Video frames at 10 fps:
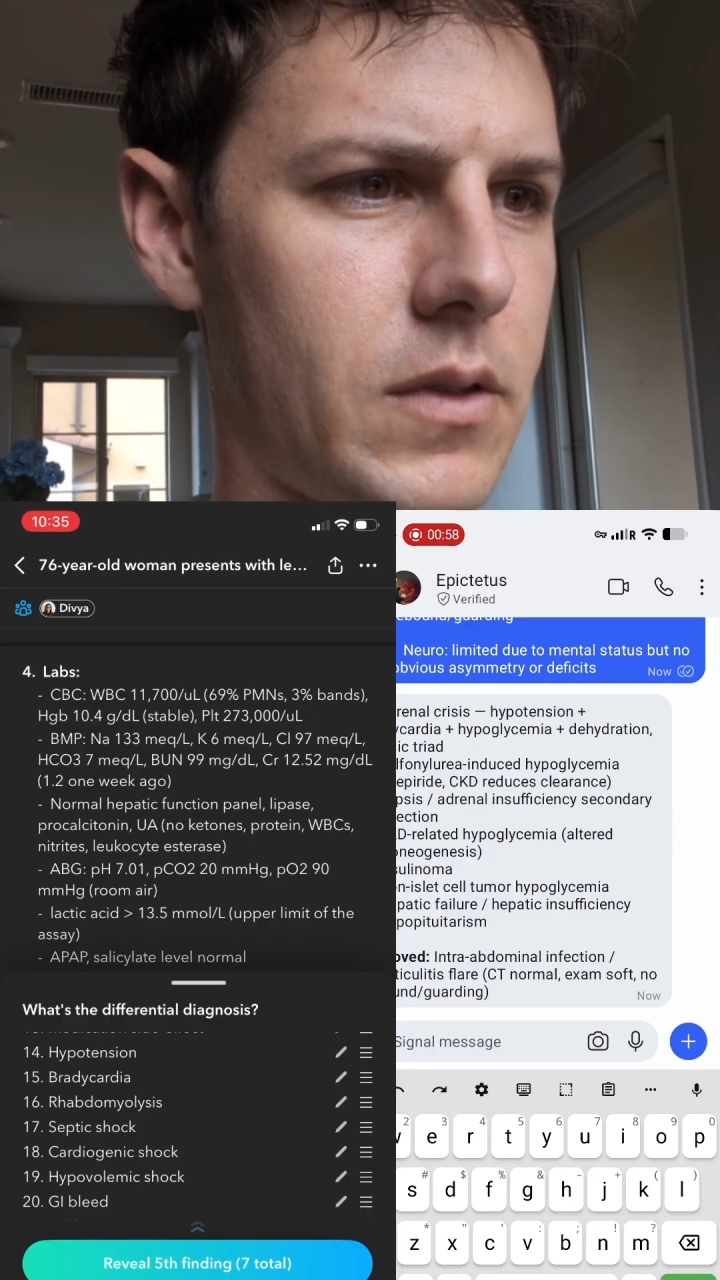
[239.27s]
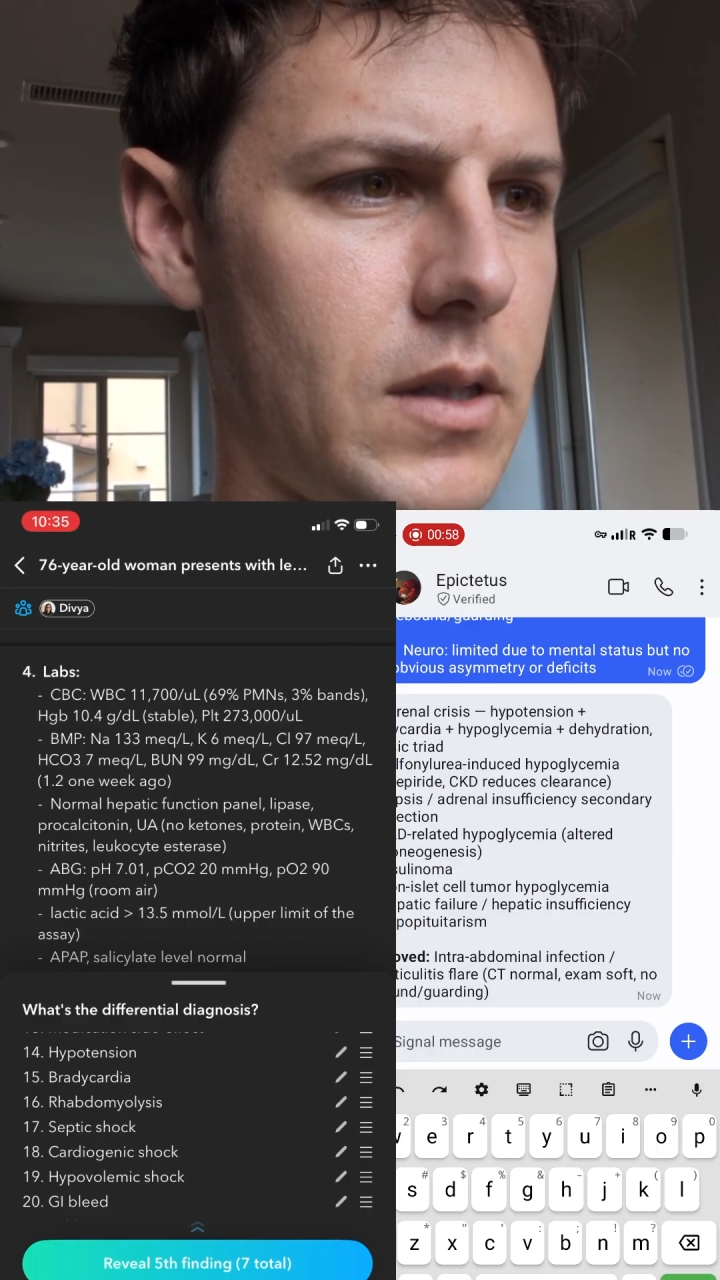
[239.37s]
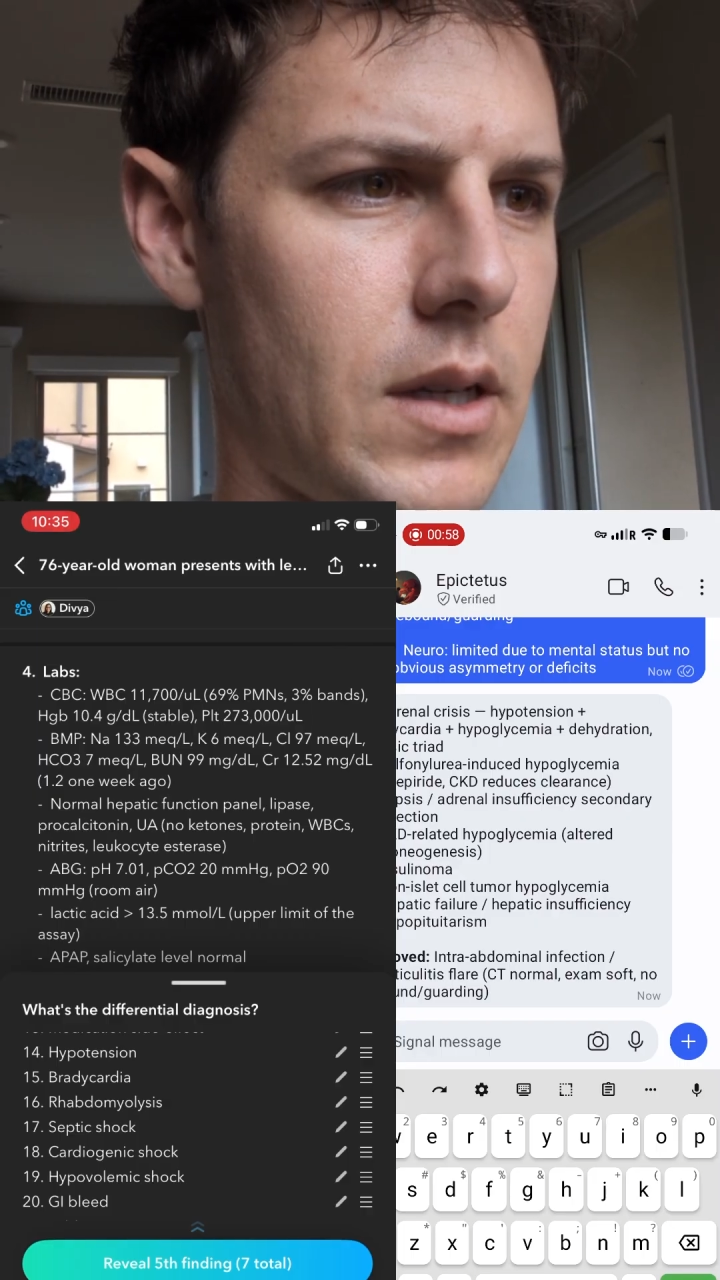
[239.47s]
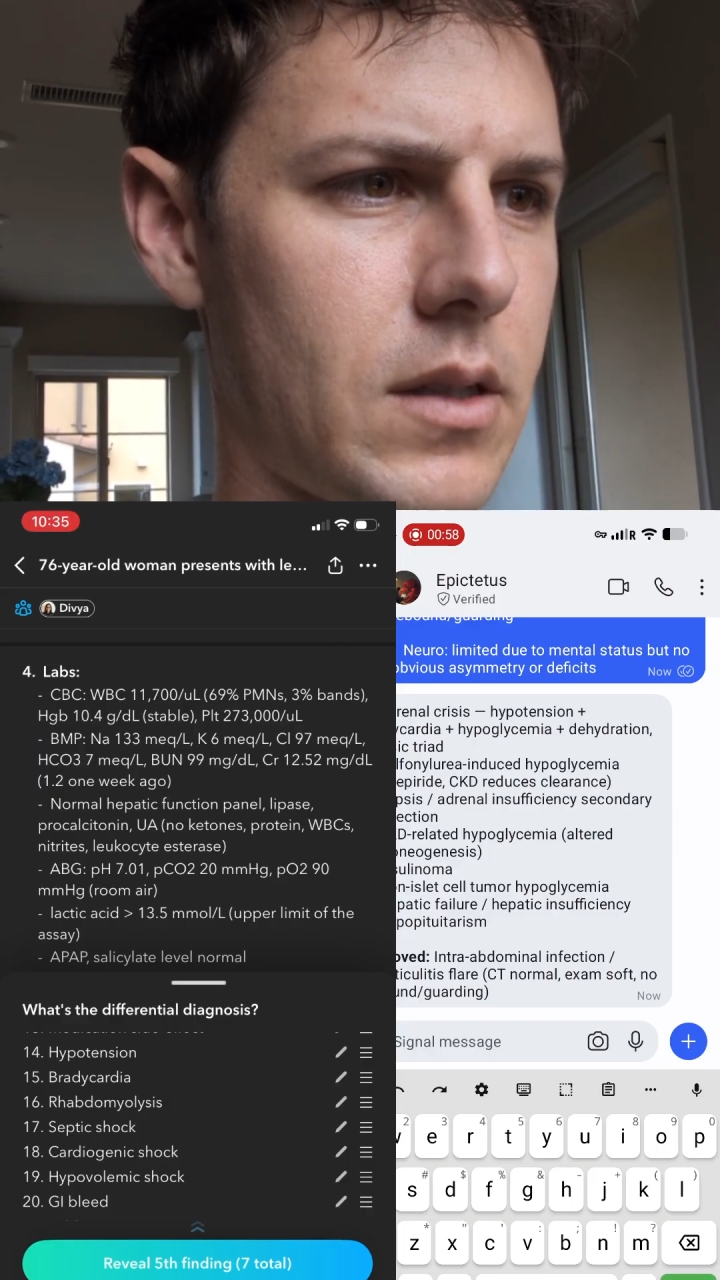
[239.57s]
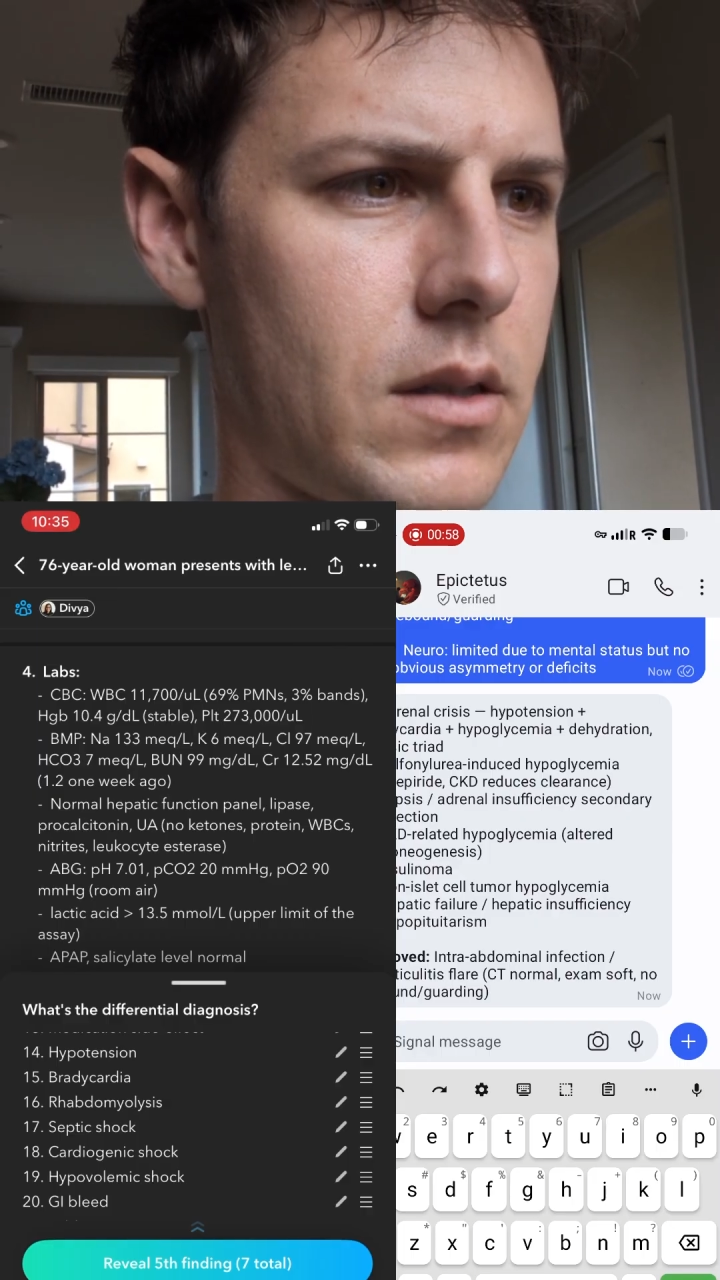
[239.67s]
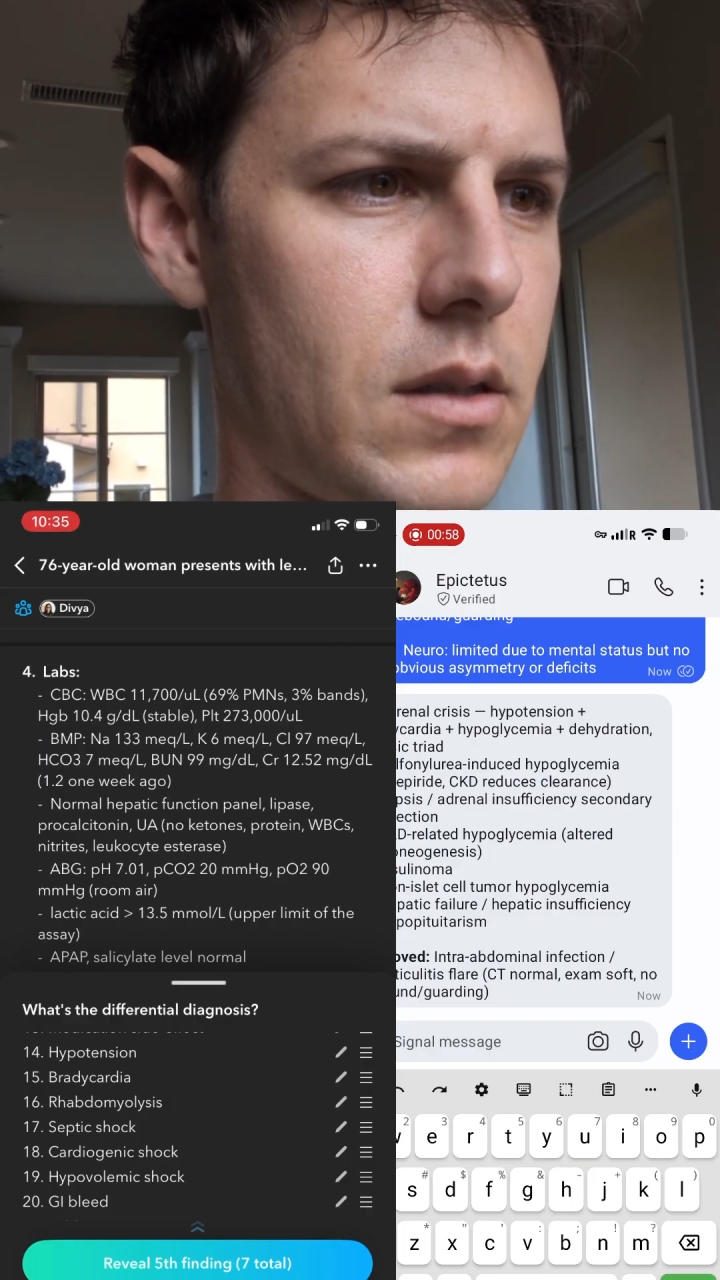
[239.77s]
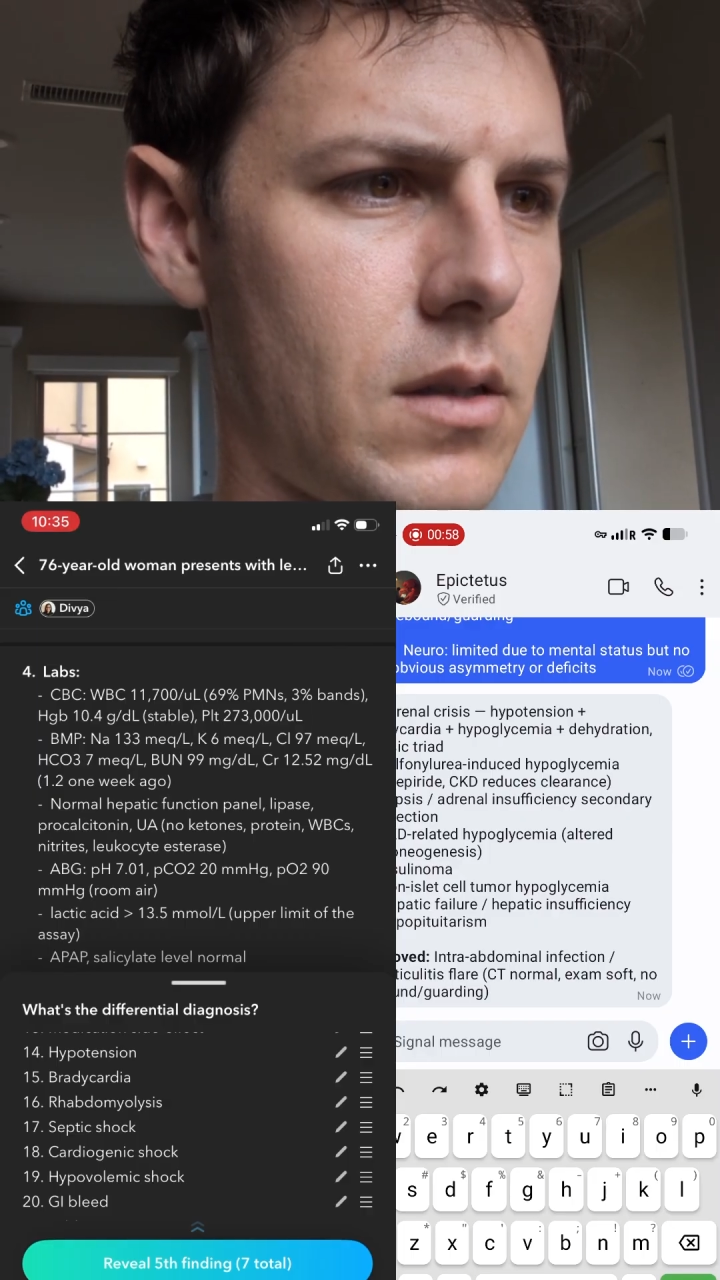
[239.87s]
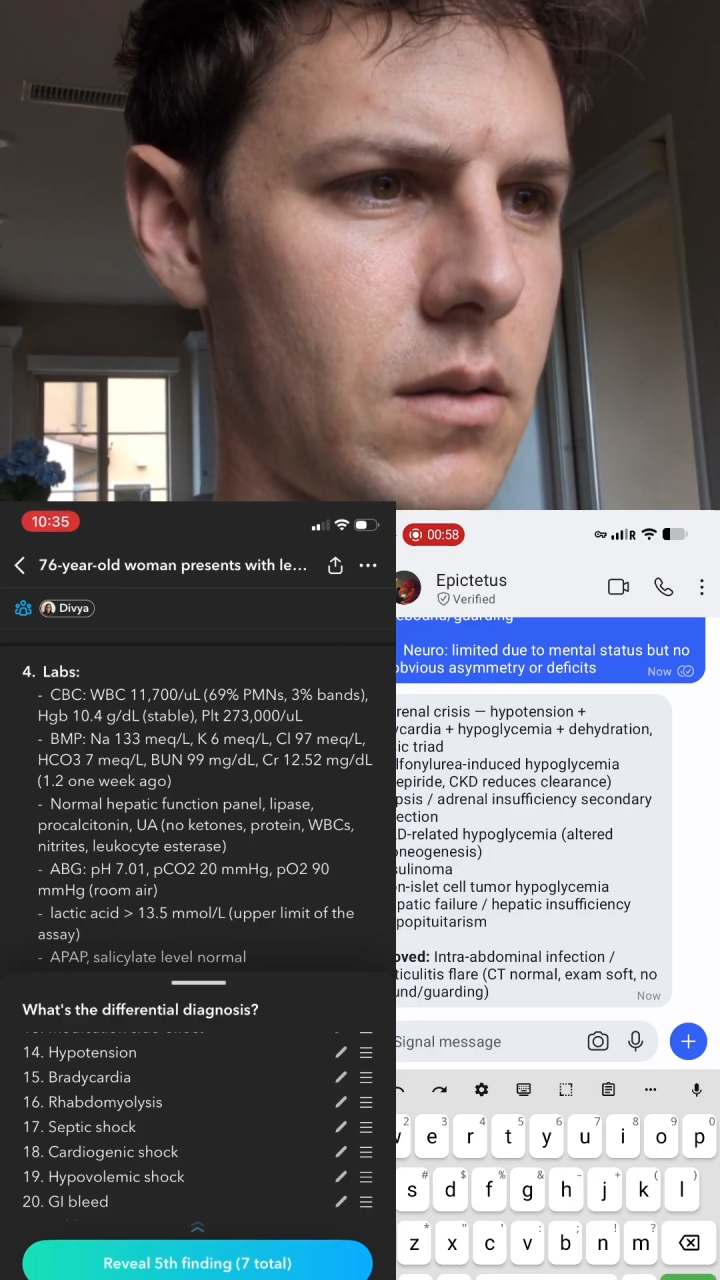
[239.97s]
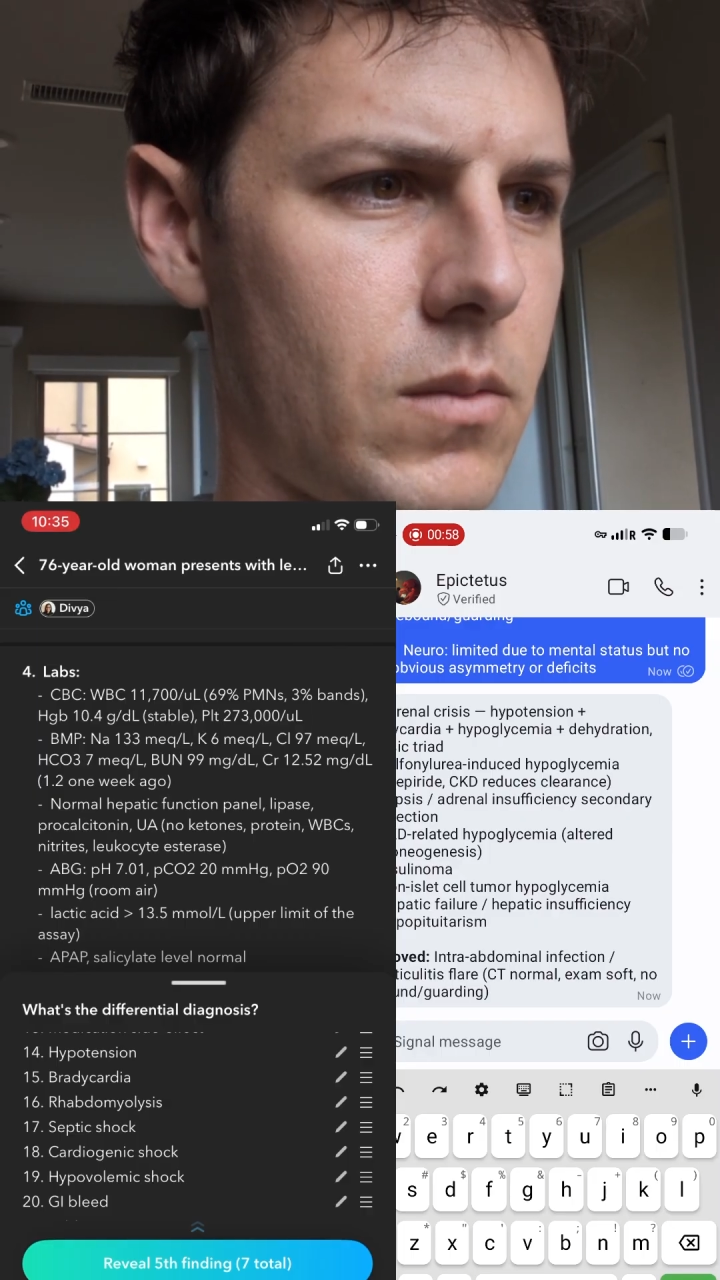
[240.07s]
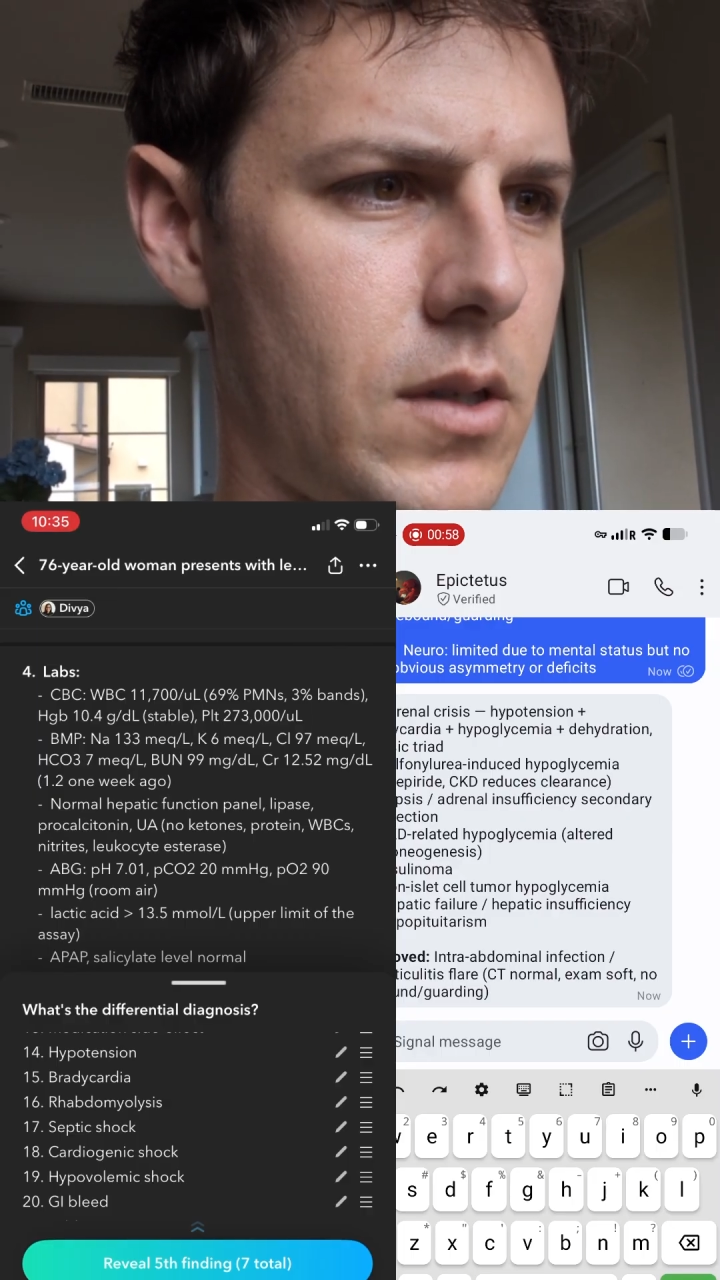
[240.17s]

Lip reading: 6,